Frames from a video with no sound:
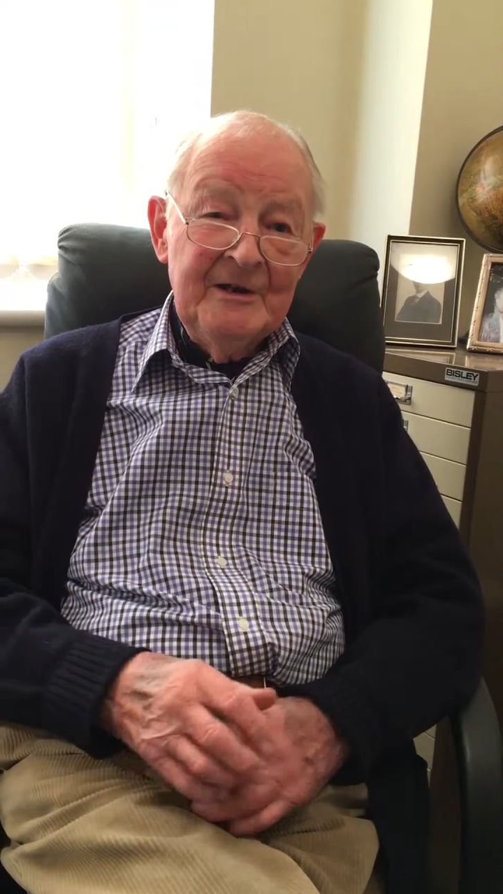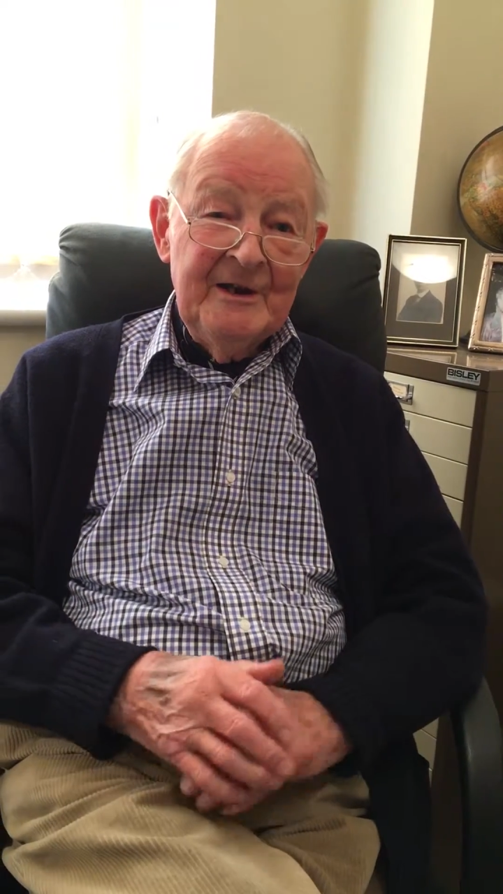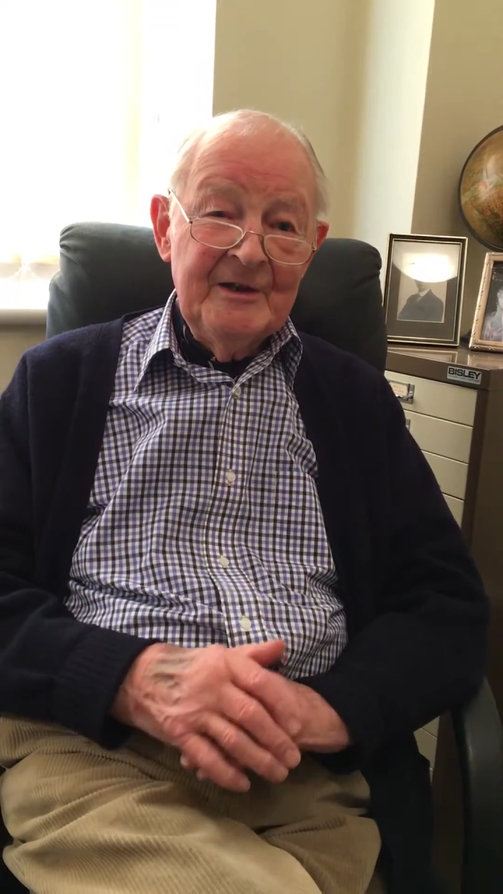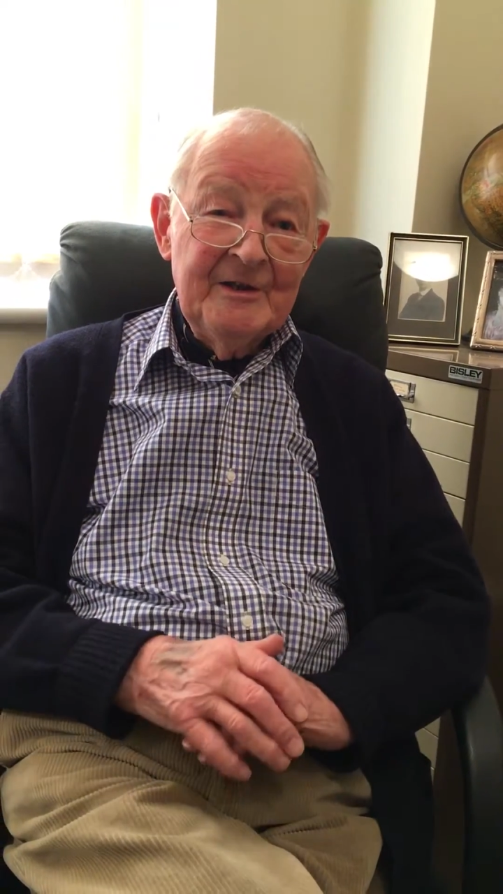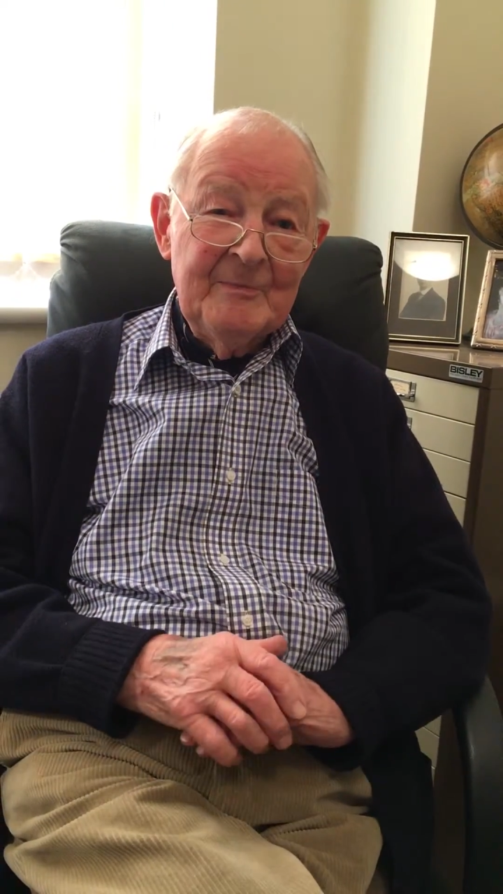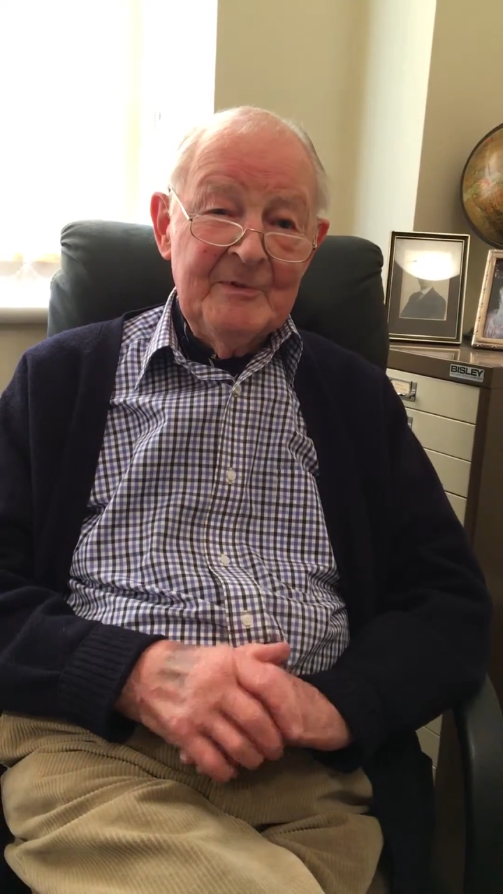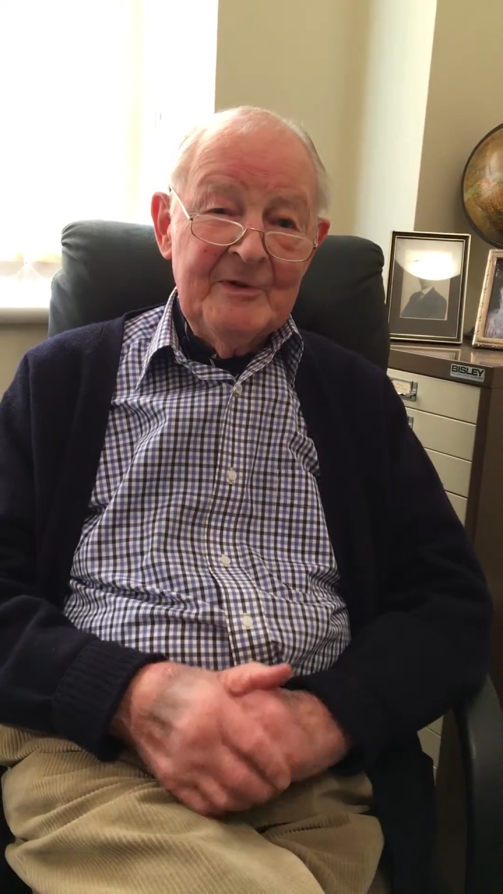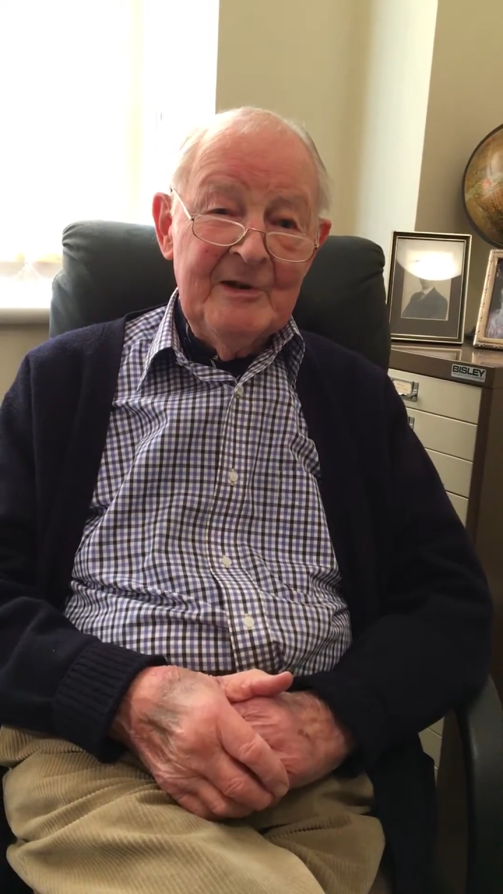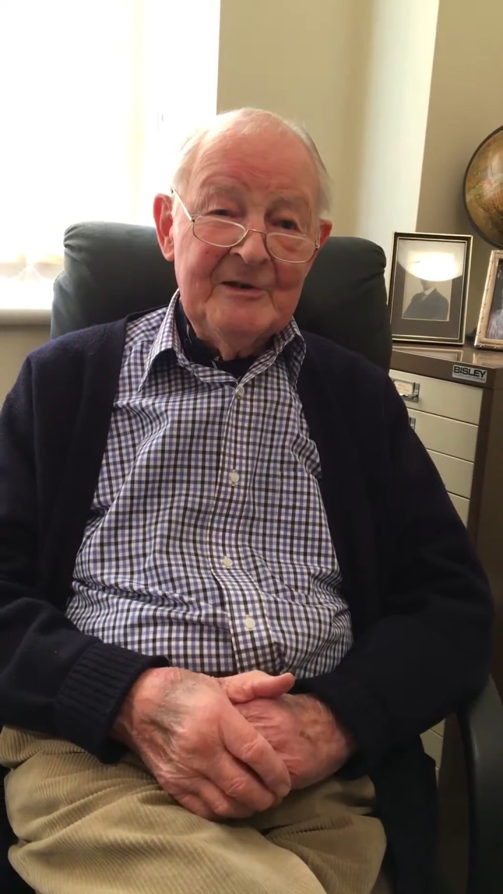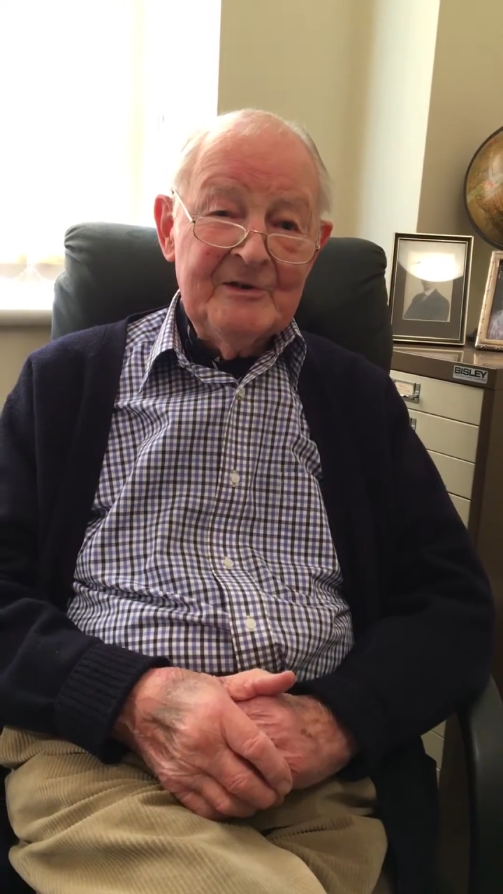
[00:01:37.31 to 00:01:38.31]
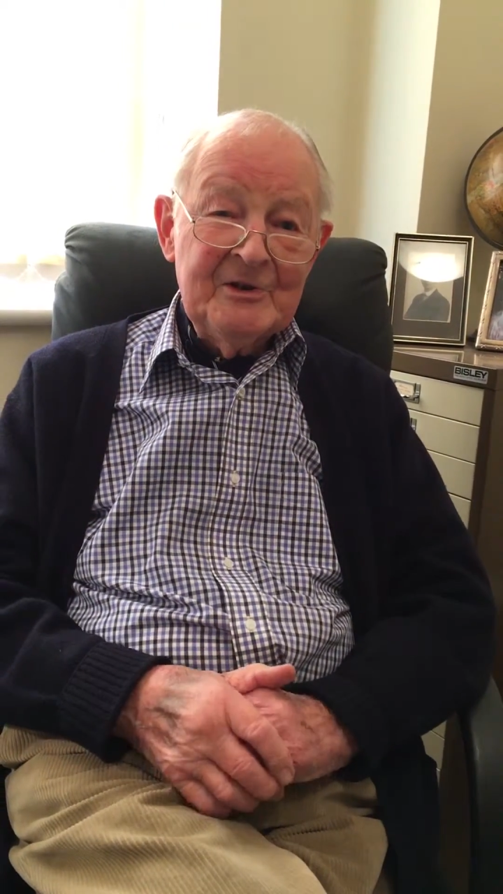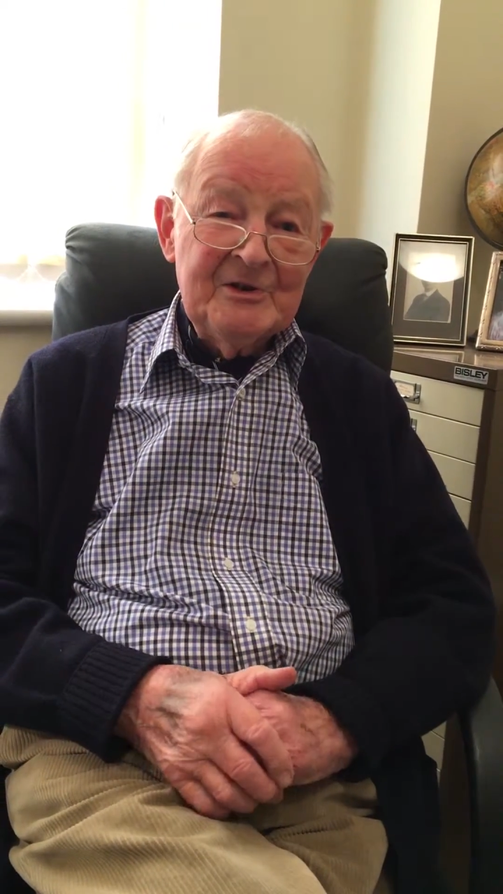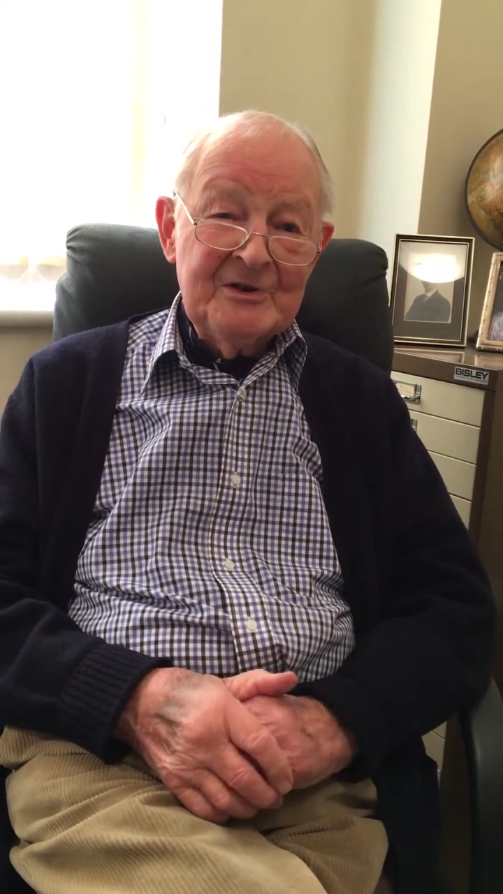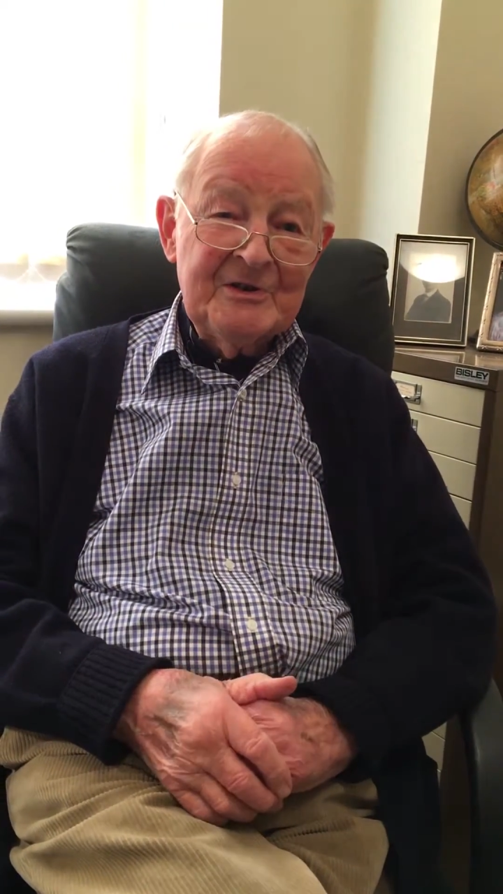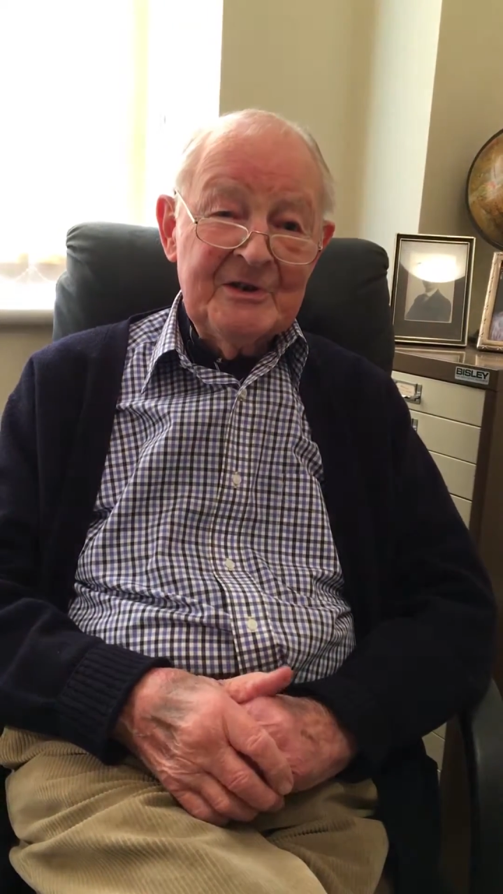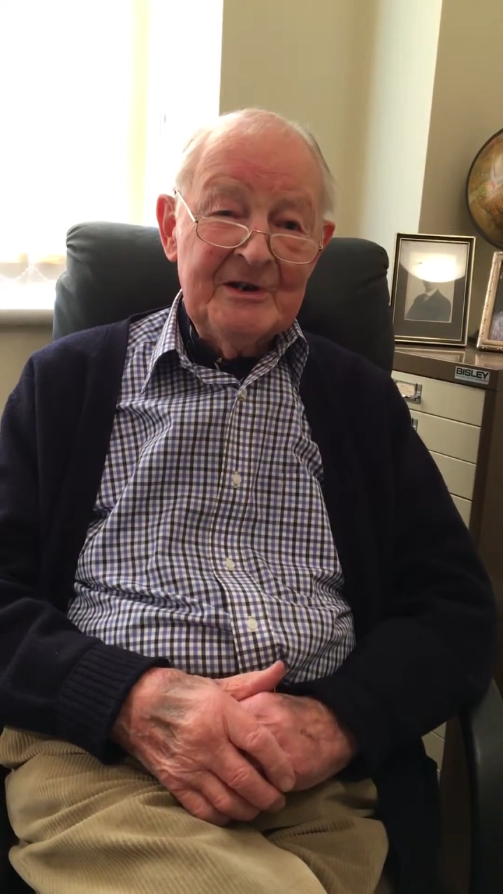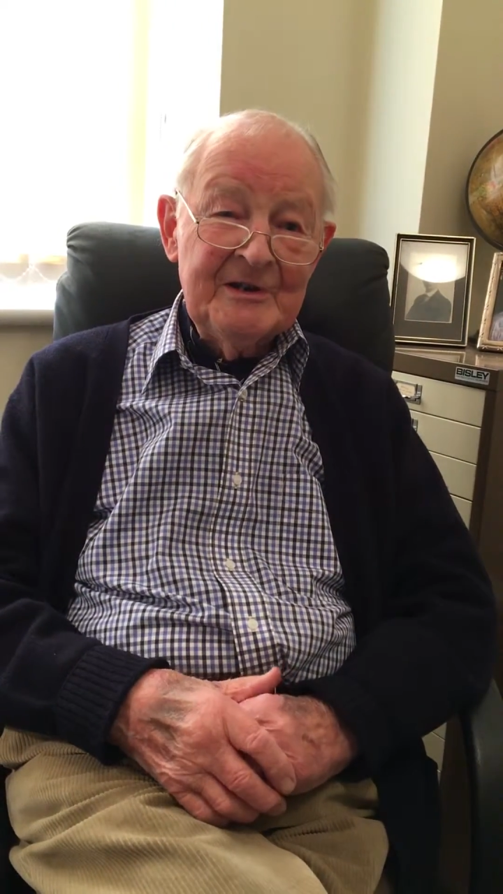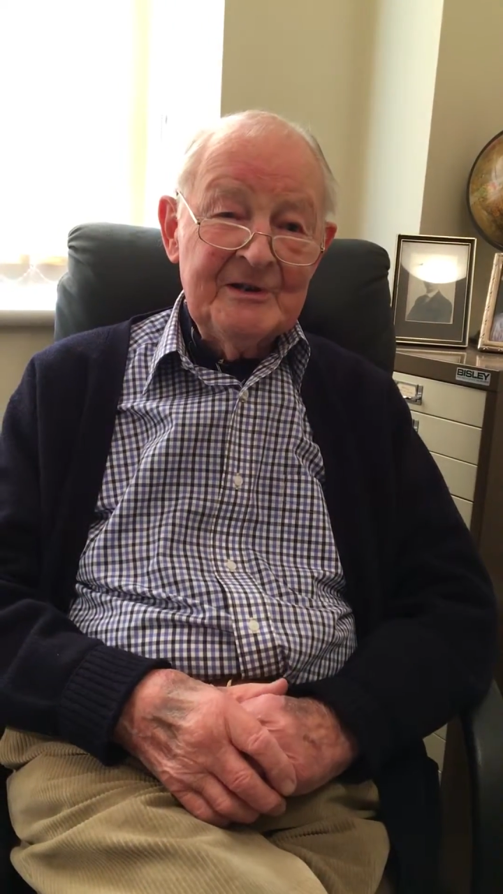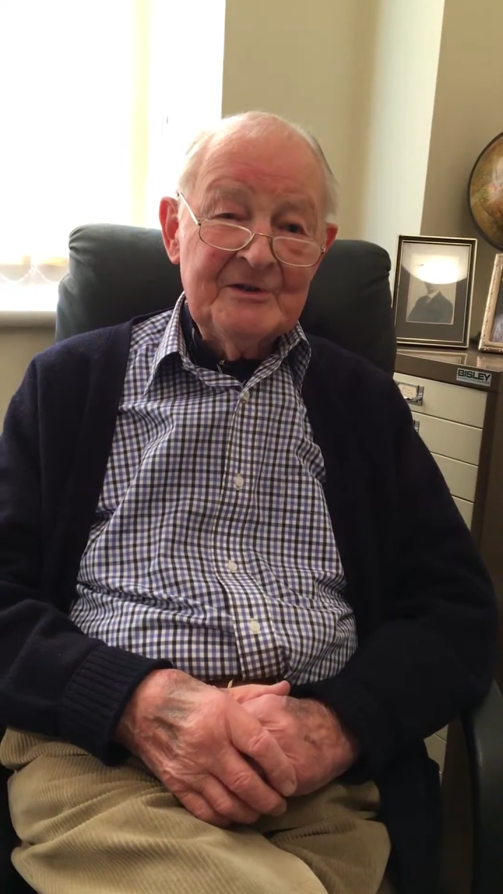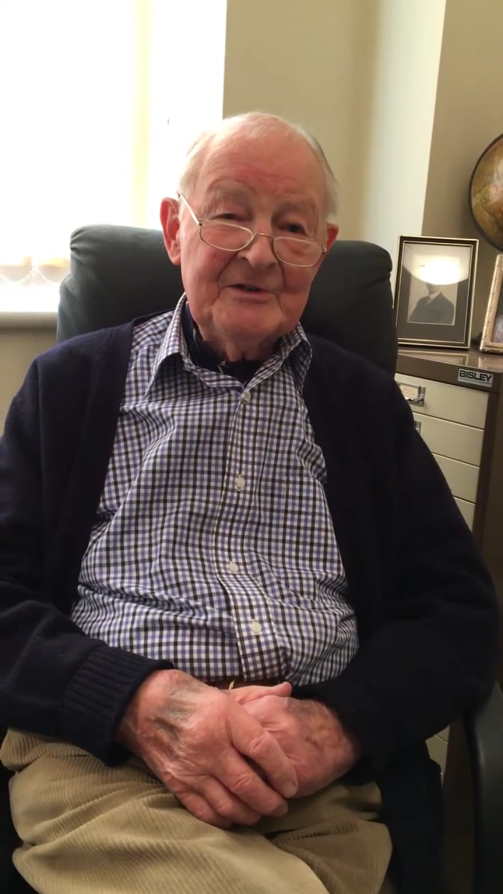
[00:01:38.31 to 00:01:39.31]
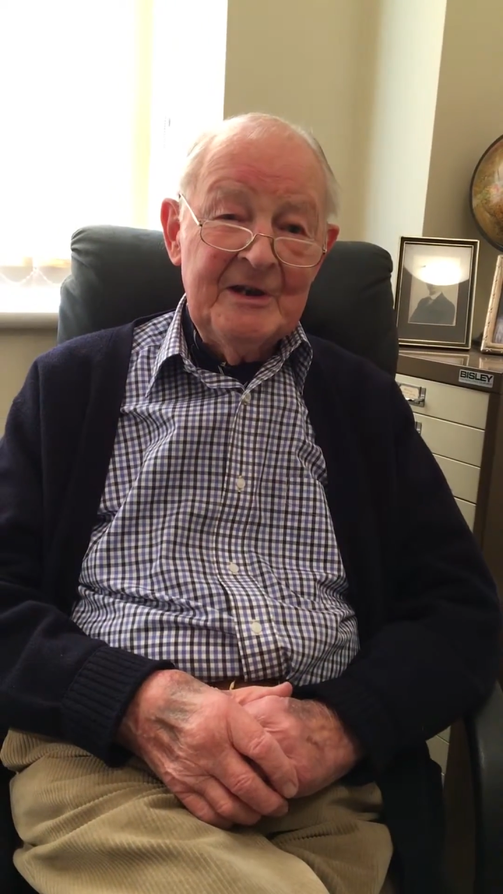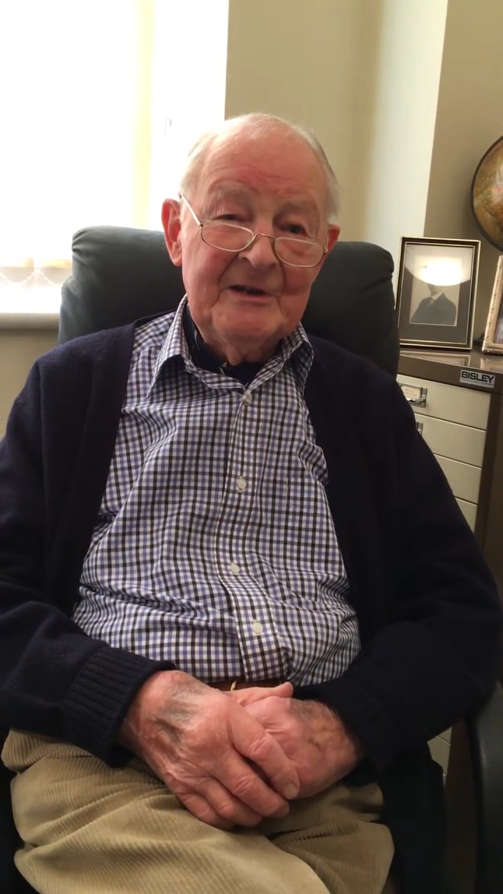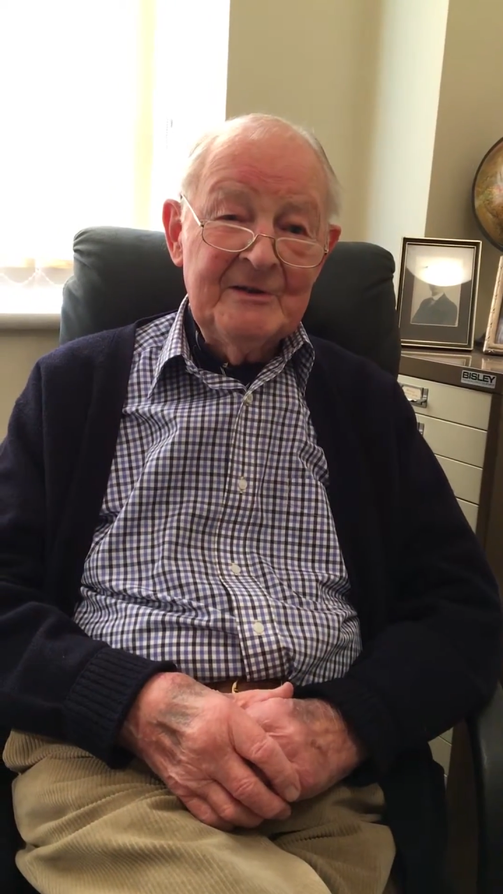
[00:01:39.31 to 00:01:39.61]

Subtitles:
and the pathologist said